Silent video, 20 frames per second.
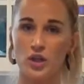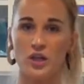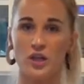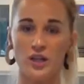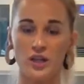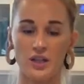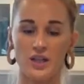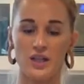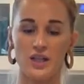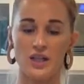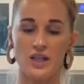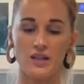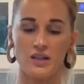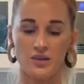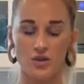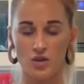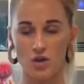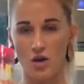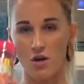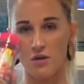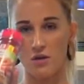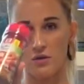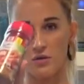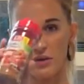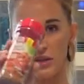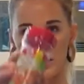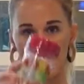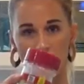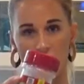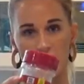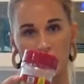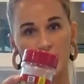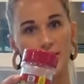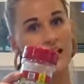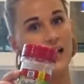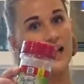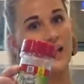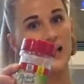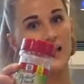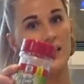you're going to need, the star
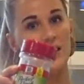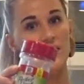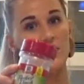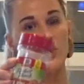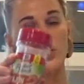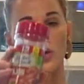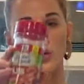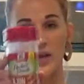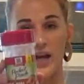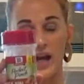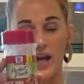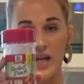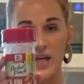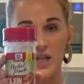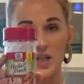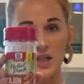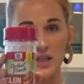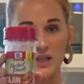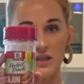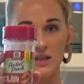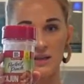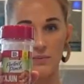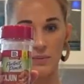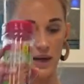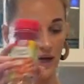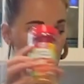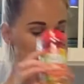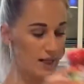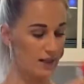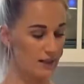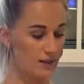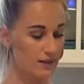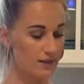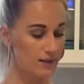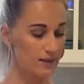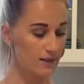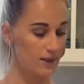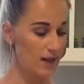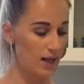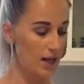ingredient is your Cajun
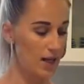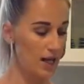spice.